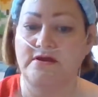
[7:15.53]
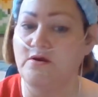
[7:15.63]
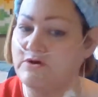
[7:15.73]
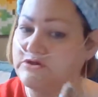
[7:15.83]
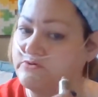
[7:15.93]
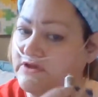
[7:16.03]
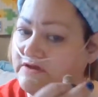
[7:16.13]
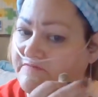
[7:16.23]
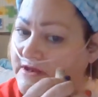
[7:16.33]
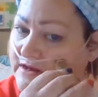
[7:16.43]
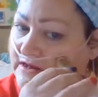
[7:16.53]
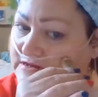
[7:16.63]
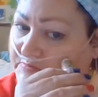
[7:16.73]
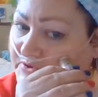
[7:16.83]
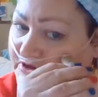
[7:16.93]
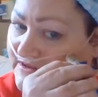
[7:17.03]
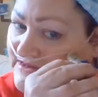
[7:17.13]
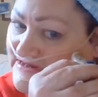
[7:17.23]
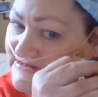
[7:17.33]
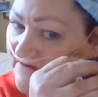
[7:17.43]
what's really funny is putting
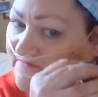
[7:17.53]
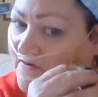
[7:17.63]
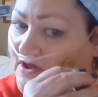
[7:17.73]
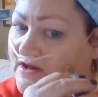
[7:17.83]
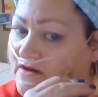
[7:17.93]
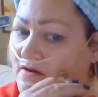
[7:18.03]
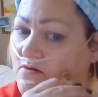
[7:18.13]
this stuff on,